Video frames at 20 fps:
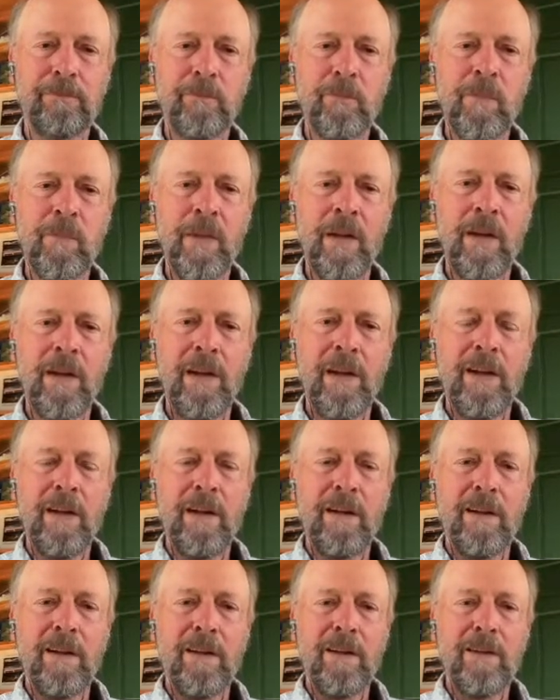
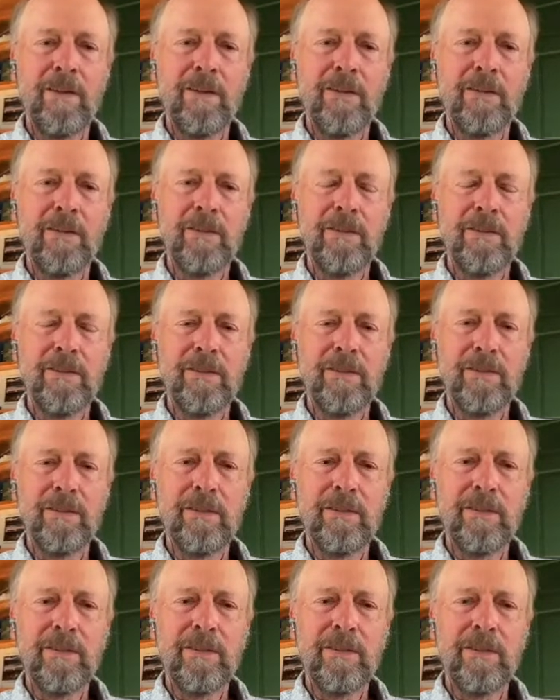
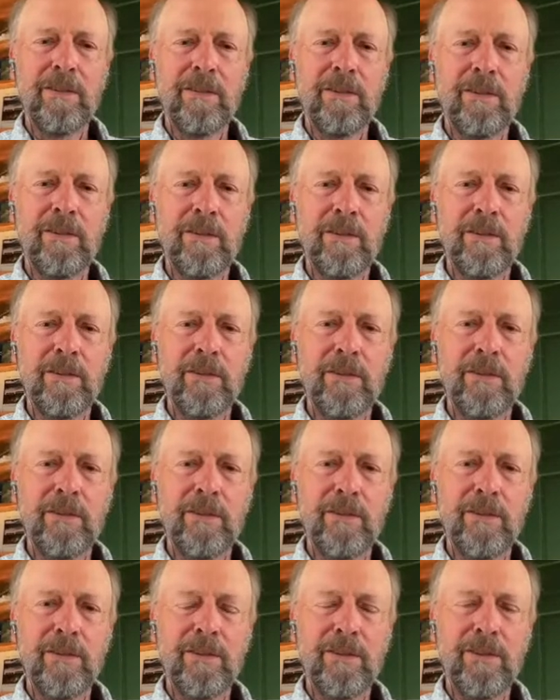
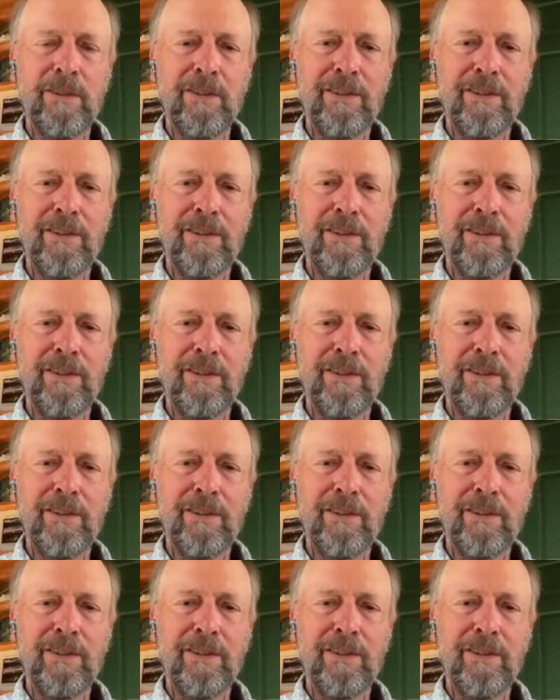(not speaking)